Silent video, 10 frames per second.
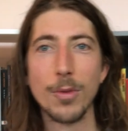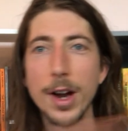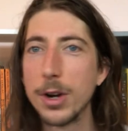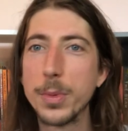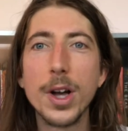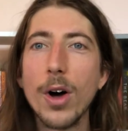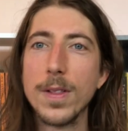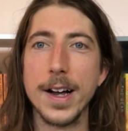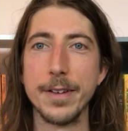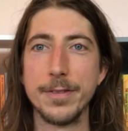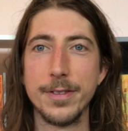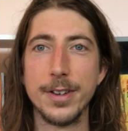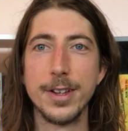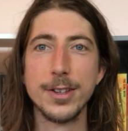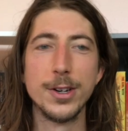writer we all love.
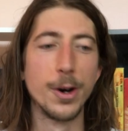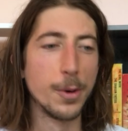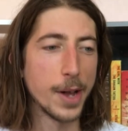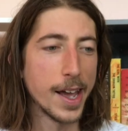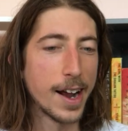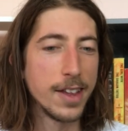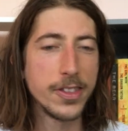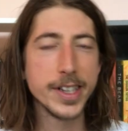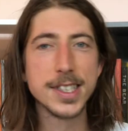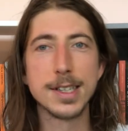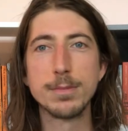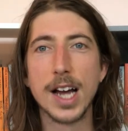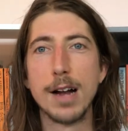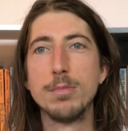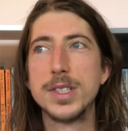You know, and I think
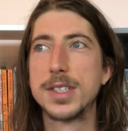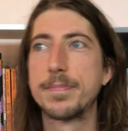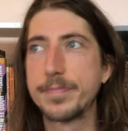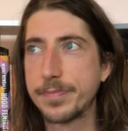sometimes